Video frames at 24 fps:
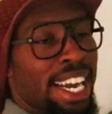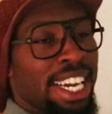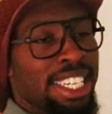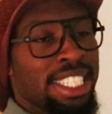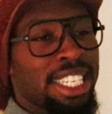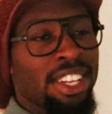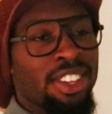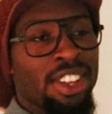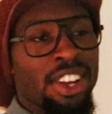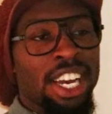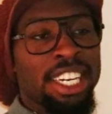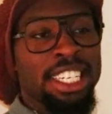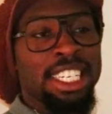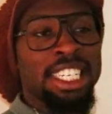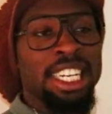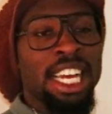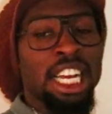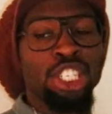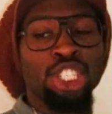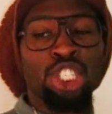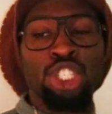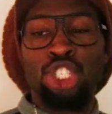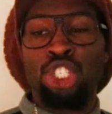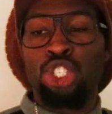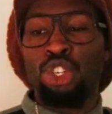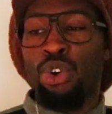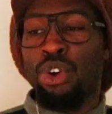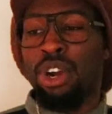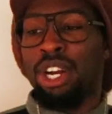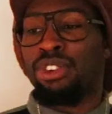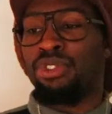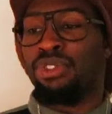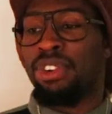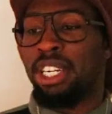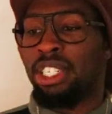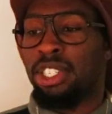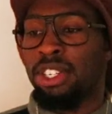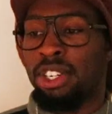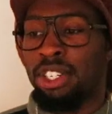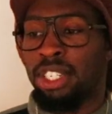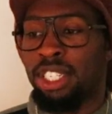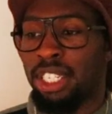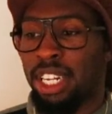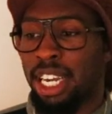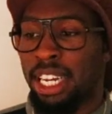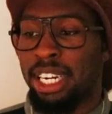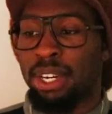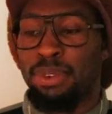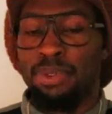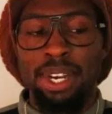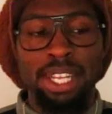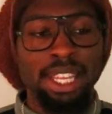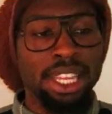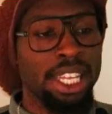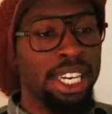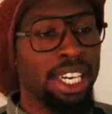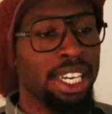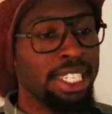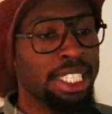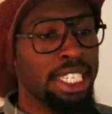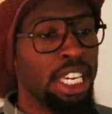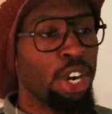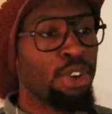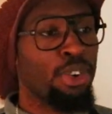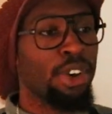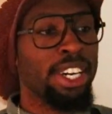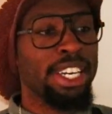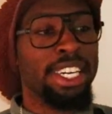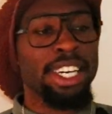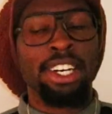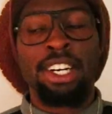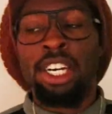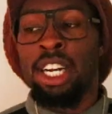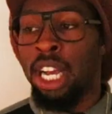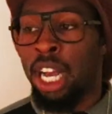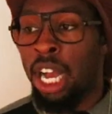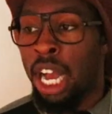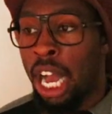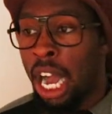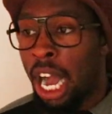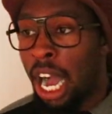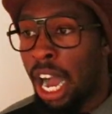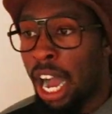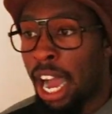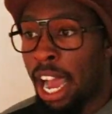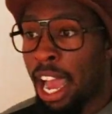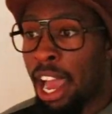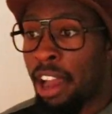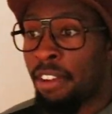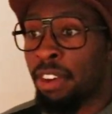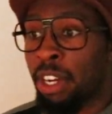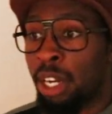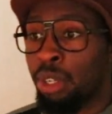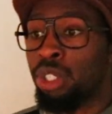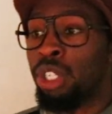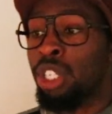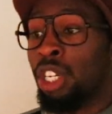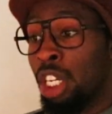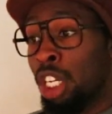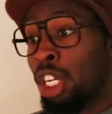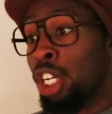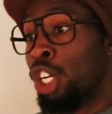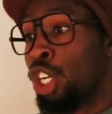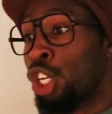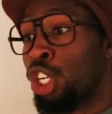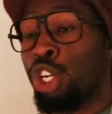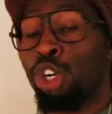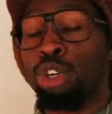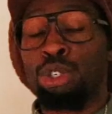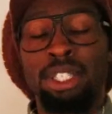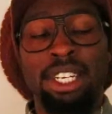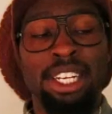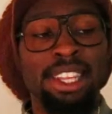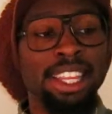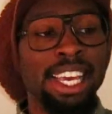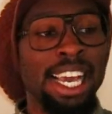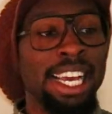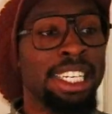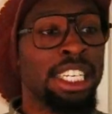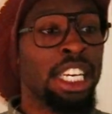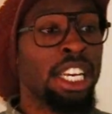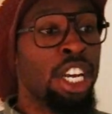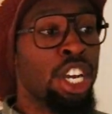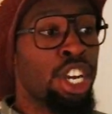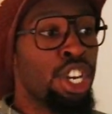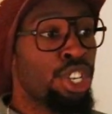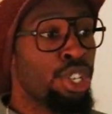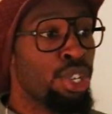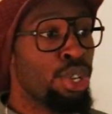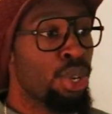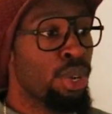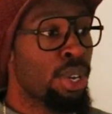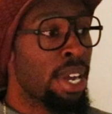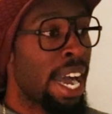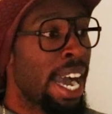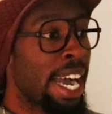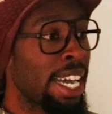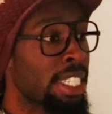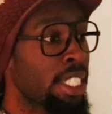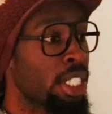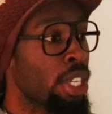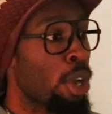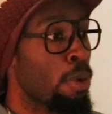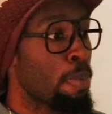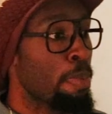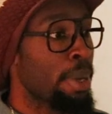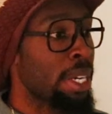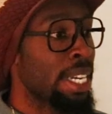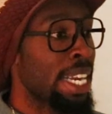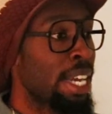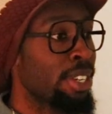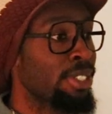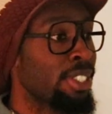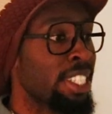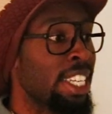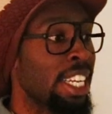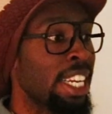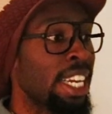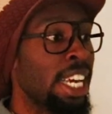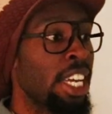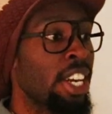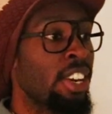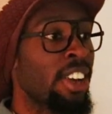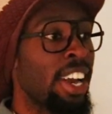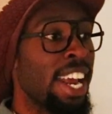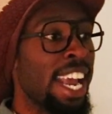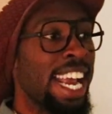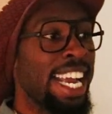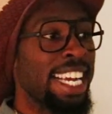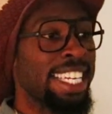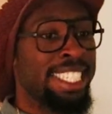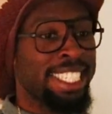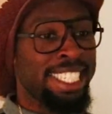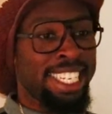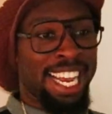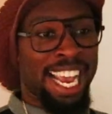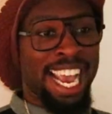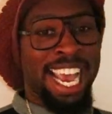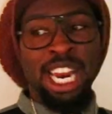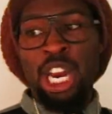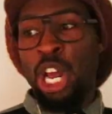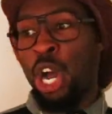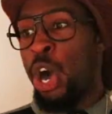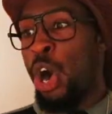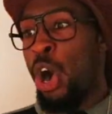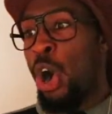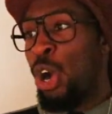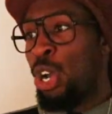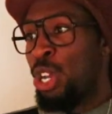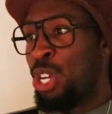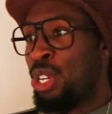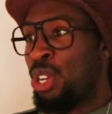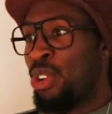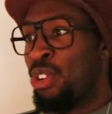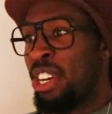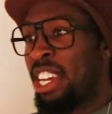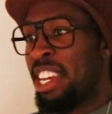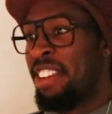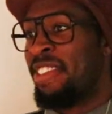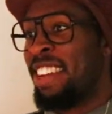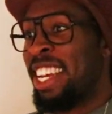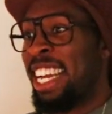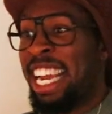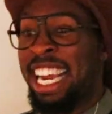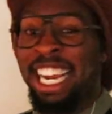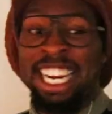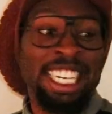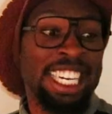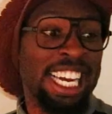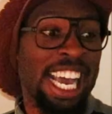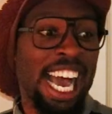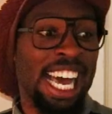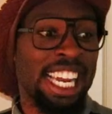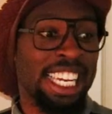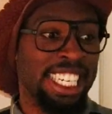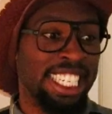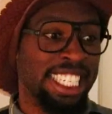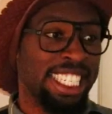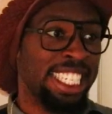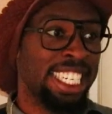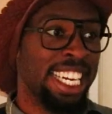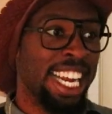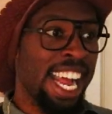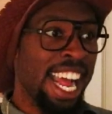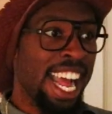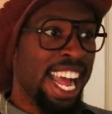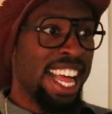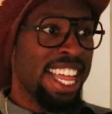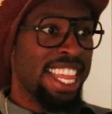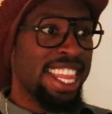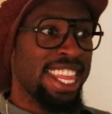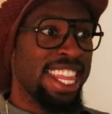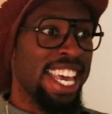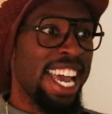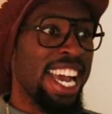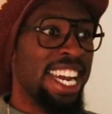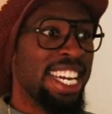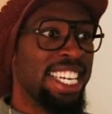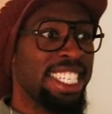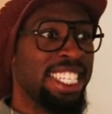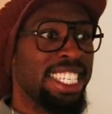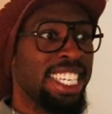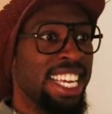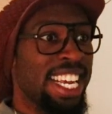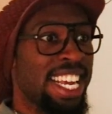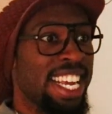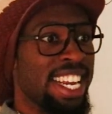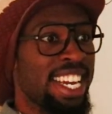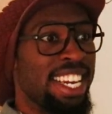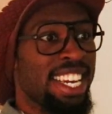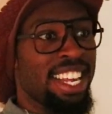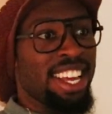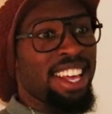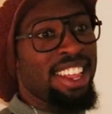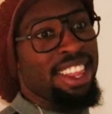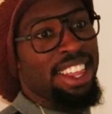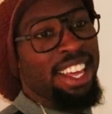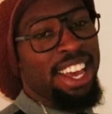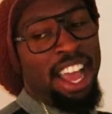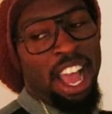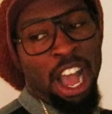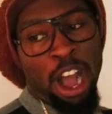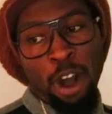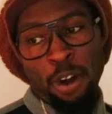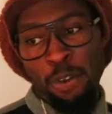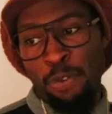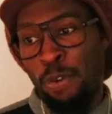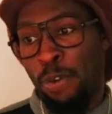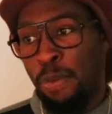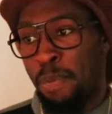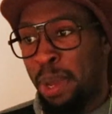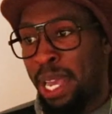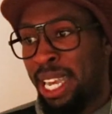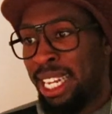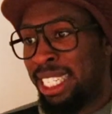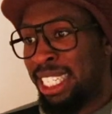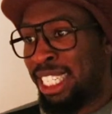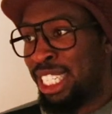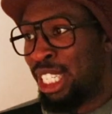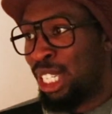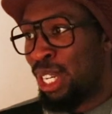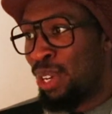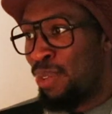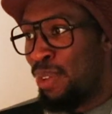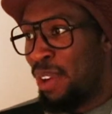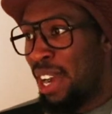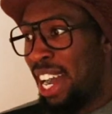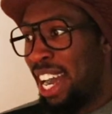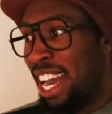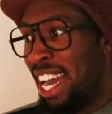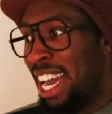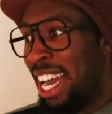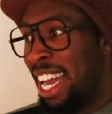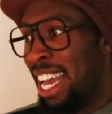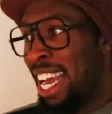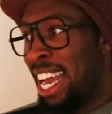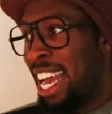guys, after I did that short research study with uh, Delroy here, I have come to the conclusion that you guys don't pronounce the letter H at all. You don't even acknowledge that it's in the alphabet. So, uh,